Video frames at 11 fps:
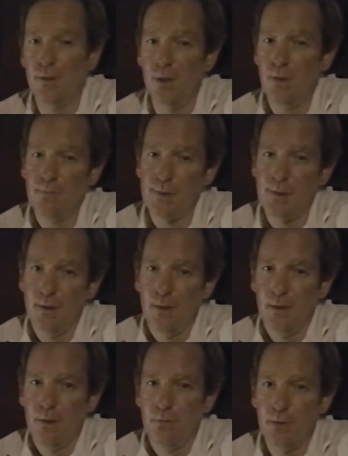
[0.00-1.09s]
news
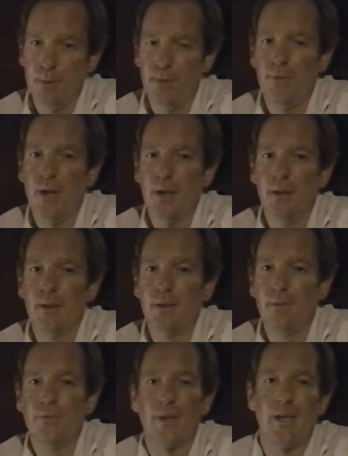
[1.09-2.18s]
or to provide a
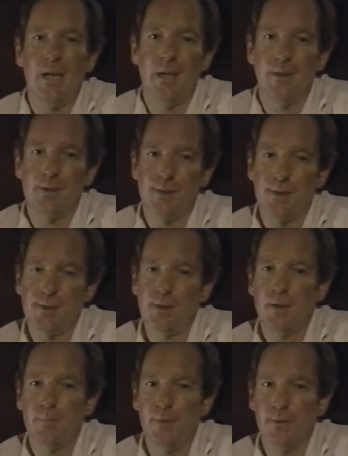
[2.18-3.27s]
little vicarious
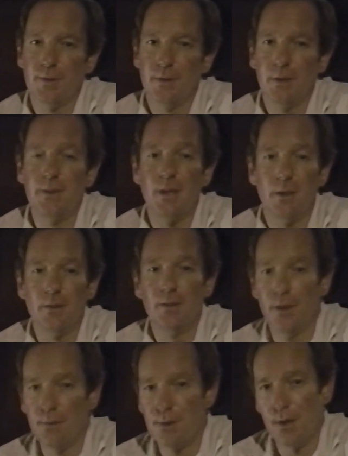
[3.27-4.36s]
excitement on a dull
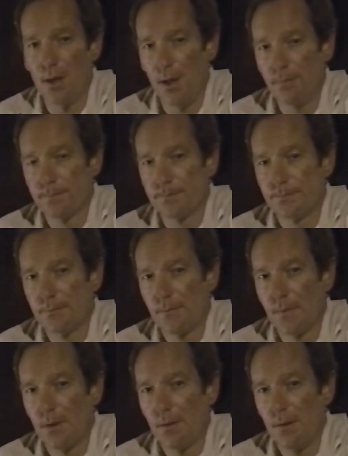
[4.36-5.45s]
news day?
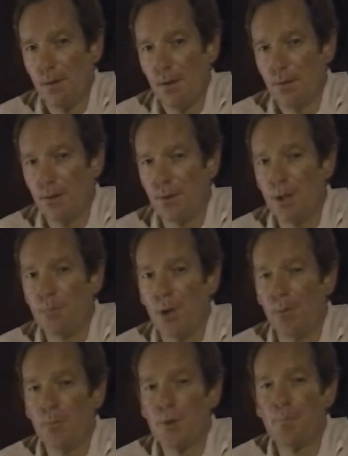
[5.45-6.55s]
The third
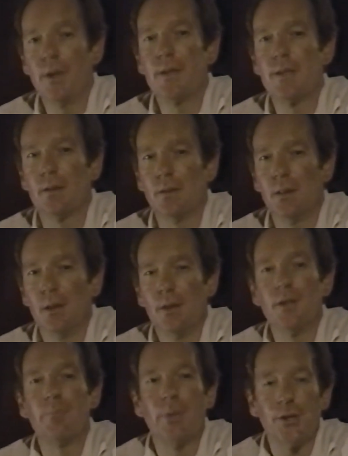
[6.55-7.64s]
problem was political.
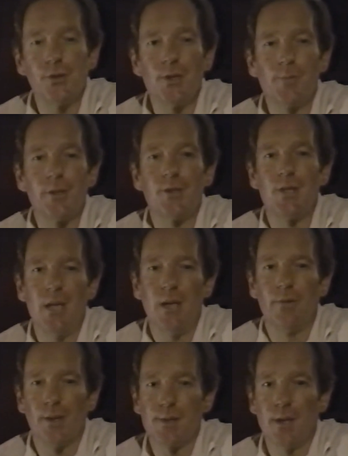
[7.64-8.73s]
The pictures were
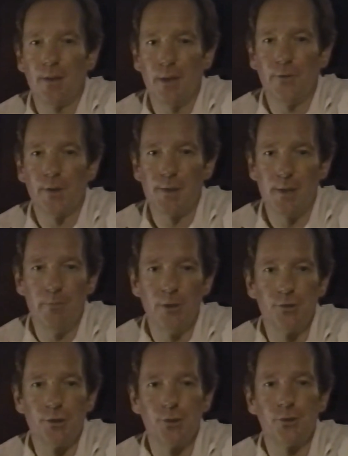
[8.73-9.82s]
tearing South Africa's
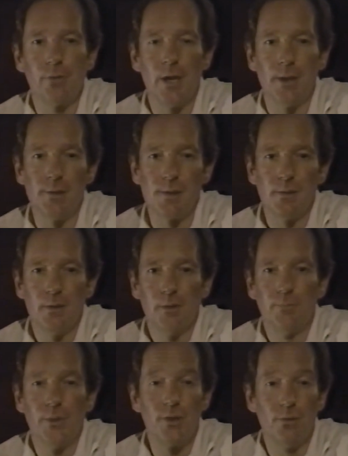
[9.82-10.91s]
image to shreds.
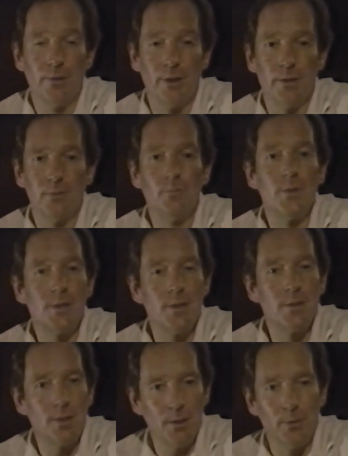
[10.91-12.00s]
Pretoria was
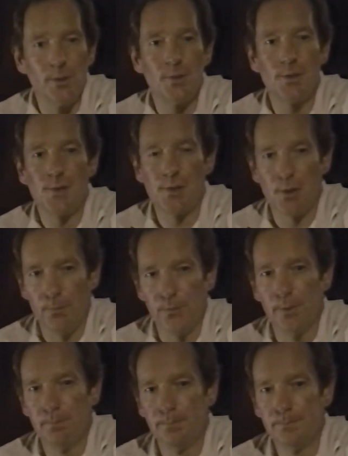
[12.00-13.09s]
determined to stop
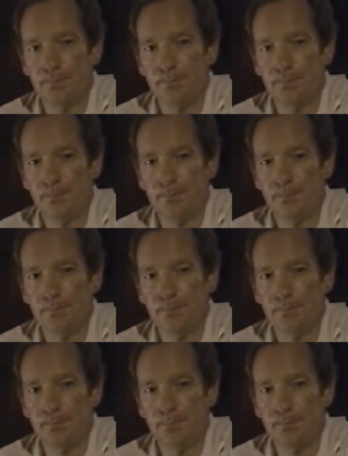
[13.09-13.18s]
them.